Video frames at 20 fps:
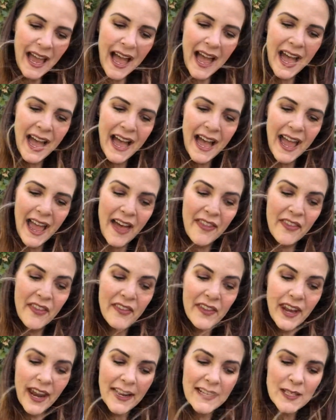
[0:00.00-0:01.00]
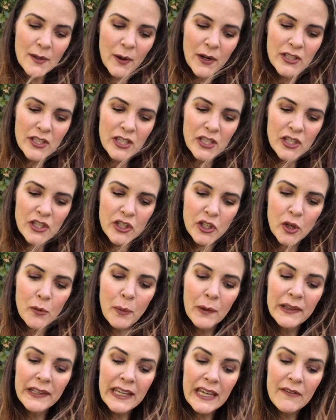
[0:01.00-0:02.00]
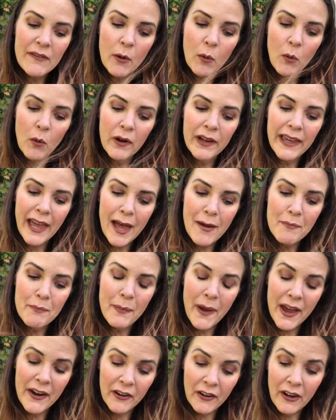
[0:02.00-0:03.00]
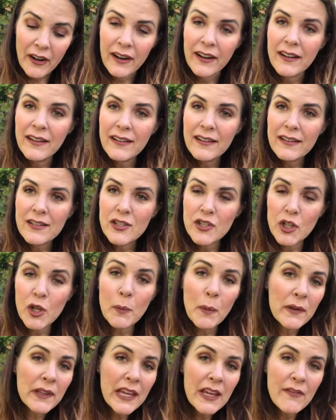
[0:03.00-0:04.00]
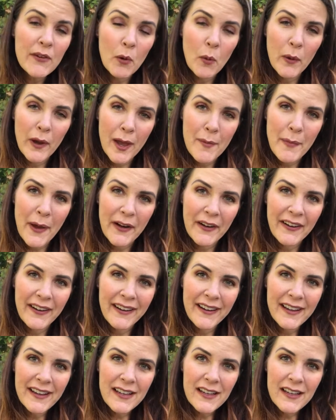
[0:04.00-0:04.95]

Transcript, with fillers: Uh, and then the next question do you believe it will get better? Do you believe it will get better?